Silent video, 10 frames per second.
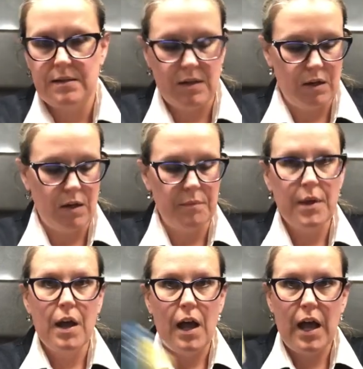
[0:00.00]
suck it up.
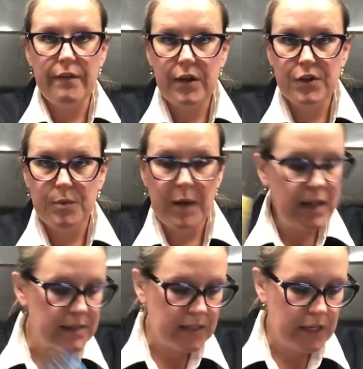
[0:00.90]
I have extra
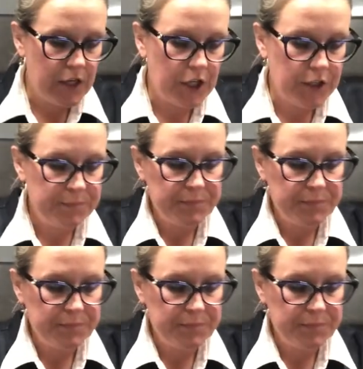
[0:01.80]
pens in here.